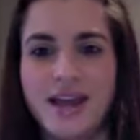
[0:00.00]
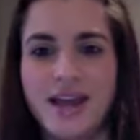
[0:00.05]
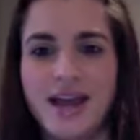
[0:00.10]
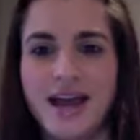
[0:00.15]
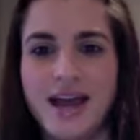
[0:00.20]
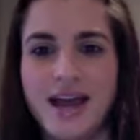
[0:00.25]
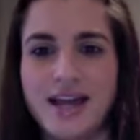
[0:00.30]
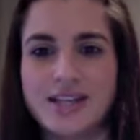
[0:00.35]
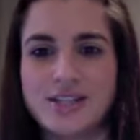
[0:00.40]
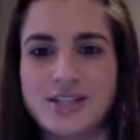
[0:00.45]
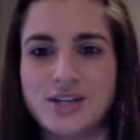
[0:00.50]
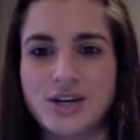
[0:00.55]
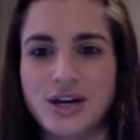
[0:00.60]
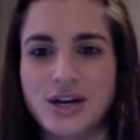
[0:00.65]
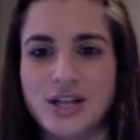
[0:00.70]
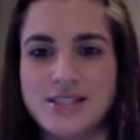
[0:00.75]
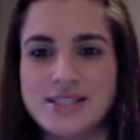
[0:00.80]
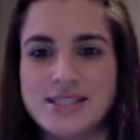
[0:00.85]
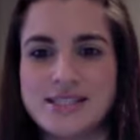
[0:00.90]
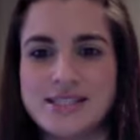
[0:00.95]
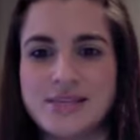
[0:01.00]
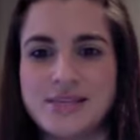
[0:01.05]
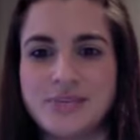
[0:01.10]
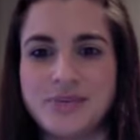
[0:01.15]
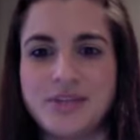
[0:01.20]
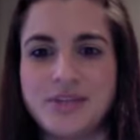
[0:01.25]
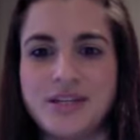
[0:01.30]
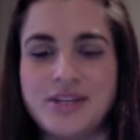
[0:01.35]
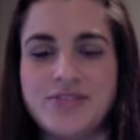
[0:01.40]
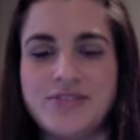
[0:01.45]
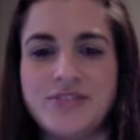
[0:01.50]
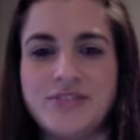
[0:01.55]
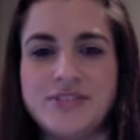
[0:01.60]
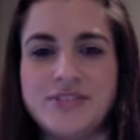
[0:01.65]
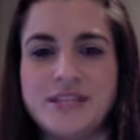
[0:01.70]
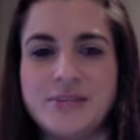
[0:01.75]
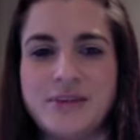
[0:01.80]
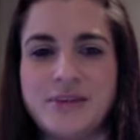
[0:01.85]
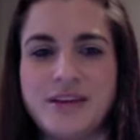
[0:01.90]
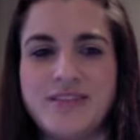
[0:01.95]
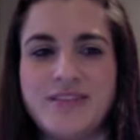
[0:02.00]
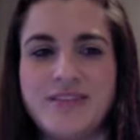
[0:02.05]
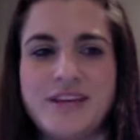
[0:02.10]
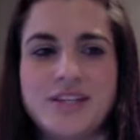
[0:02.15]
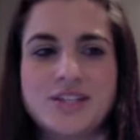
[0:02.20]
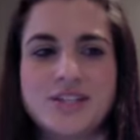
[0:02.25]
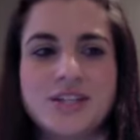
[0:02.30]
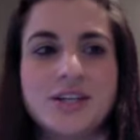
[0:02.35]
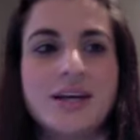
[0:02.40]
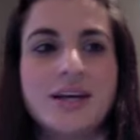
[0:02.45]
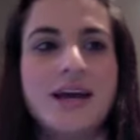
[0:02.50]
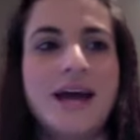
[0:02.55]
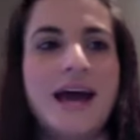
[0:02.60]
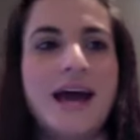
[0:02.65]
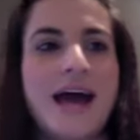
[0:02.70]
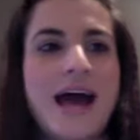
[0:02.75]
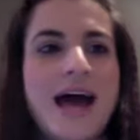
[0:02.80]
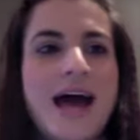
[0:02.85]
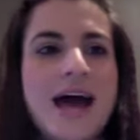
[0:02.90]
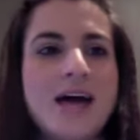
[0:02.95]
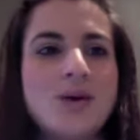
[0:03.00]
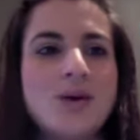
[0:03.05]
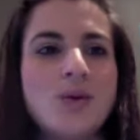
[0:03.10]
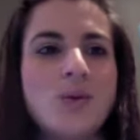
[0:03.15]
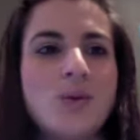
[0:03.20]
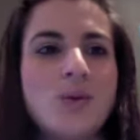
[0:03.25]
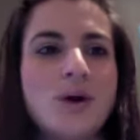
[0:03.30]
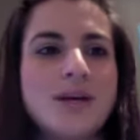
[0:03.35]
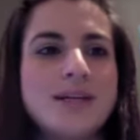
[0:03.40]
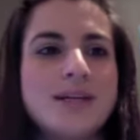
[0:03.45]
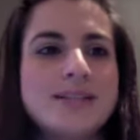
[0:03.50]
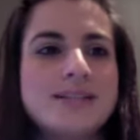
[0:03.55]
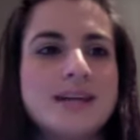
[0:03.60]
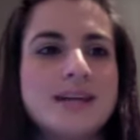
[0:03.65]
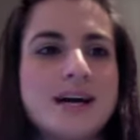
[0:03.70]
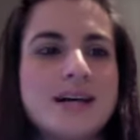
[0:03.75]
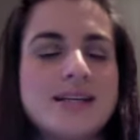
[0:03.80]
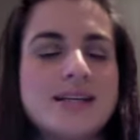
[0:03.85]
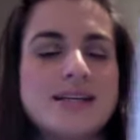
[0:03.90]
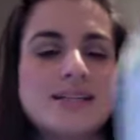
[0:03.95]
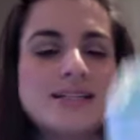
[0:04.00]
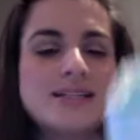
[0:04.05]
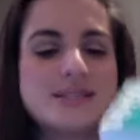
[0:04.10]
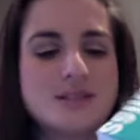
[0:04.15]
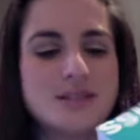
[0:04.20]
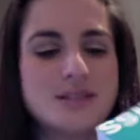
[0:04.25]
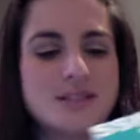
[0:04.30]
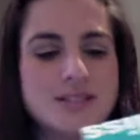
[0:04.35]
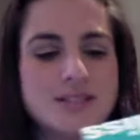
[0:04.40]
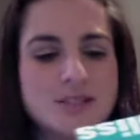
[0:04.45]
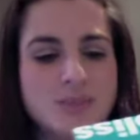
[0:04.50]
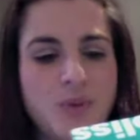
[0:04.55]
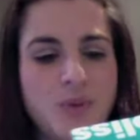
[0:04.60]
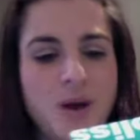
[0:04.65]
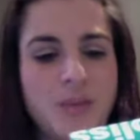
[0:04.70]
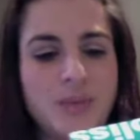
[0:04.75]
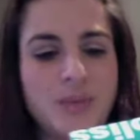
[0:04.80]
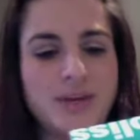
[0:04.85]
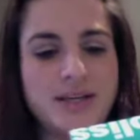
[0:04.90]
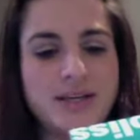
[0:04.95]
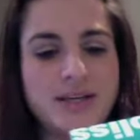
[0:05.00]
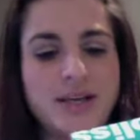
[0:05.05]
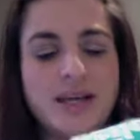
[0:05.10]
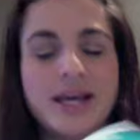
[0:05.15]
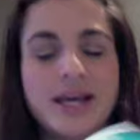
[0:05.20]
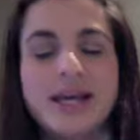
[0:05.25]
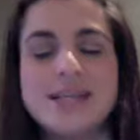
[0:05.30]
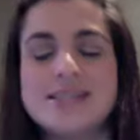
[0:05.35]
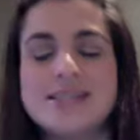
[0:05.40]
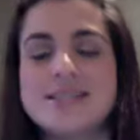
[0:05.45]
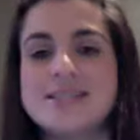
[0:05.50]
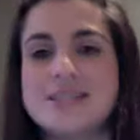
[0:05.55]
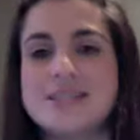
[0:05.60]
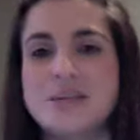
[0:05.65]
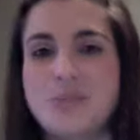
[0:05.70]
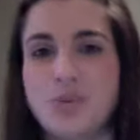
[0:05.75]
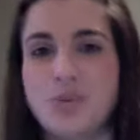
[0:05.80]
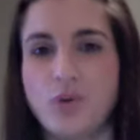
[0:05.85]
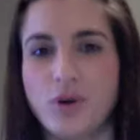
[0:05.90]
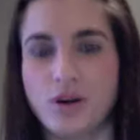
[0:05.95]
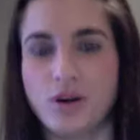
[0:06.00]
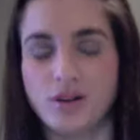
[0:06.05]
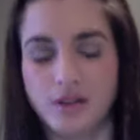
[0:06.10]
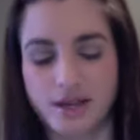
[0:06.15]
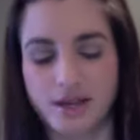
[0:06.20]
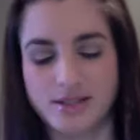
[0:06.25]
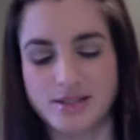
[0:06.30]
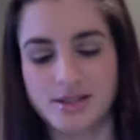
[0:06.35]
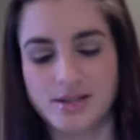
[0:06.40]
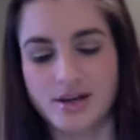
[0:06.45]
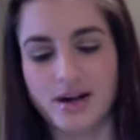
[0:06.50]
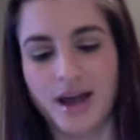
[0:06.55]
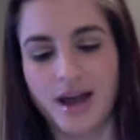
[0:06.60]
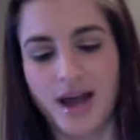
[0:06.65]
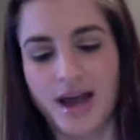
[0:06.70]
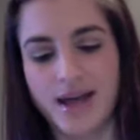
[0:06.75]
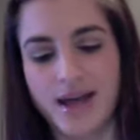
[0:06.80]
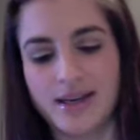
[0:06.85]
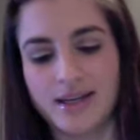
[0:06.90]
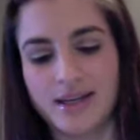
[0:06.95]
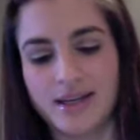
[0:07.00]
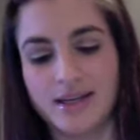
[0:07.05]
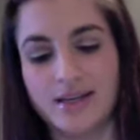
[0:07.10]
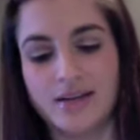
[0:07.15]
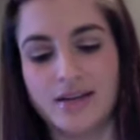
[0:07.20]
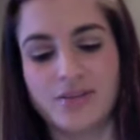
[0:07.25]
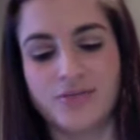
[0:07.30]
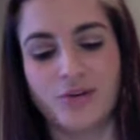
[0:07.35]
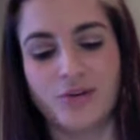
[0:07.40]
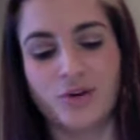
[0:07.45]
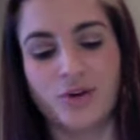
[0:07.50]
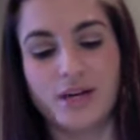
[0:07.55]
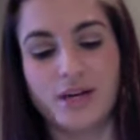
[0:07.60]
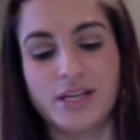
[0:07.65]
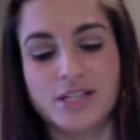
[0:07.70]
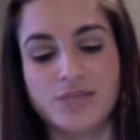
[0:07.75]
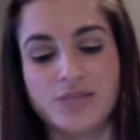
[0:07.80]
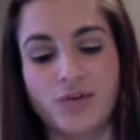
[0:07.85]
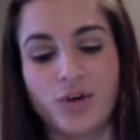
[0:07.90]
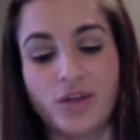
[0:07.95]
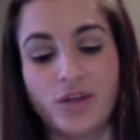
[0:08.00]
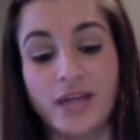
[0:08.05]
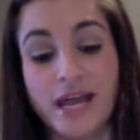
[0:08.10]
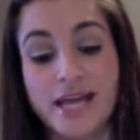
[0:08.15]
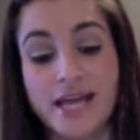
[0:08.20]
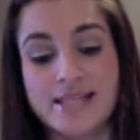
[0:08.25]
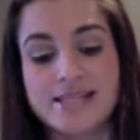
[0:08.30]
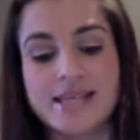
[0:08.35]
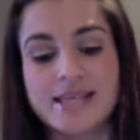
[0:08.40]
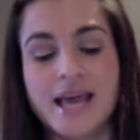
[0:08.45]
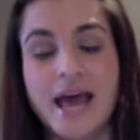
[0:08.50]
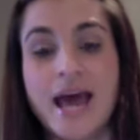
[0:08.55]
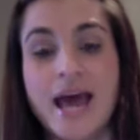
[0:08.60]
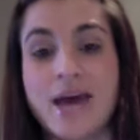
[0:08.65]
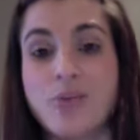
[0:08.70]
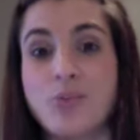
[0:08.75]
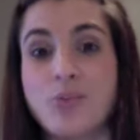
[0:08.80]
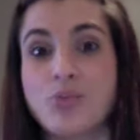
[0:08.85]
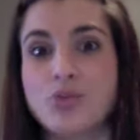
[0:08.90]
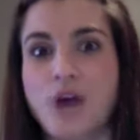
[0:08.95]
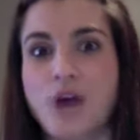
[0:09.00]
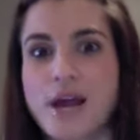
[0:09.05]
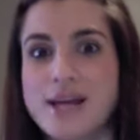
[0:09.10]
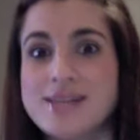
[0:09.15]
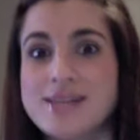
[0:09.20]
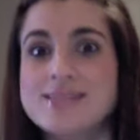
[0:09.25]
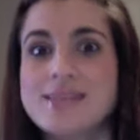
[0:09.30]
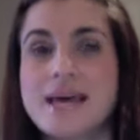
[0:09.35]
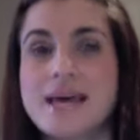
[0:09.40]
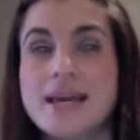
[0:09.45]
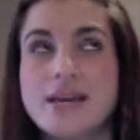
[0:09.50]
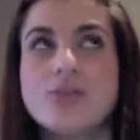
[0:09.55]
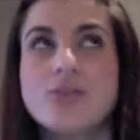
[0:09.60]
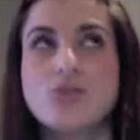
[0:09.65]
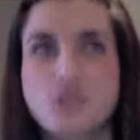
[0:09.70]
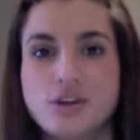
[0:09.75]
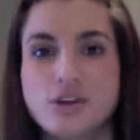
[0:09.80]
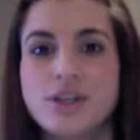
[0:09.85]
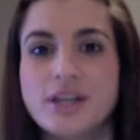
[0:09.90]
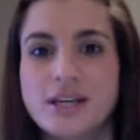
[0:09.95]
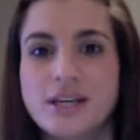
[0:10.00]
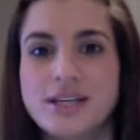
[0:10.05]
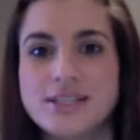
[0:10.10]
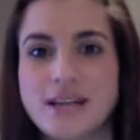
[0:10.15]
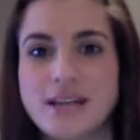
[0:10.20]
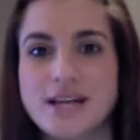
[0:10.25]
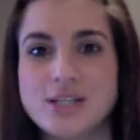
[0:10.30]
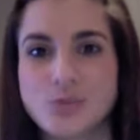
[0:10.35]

and it's called Deep Clean 15-Minute Facial. And what it does, it's this pump. It's a deep pore cleanser, and it exfoliates and brightens, and it really does